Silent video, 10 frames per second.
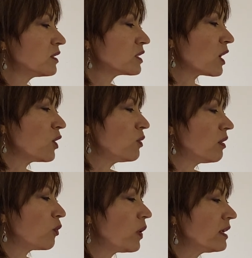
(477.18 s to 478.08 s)
So
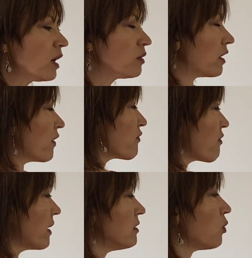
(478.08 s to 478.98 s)
we know that a
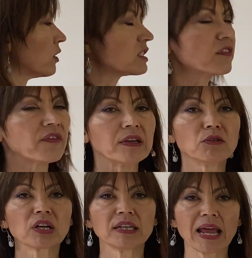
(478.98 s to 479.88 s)
friend wants to feel
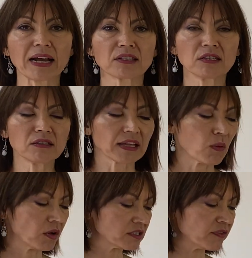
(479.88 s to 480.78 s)
connected, they
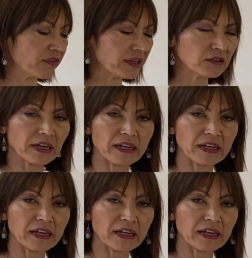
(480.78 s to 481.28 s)
want to feel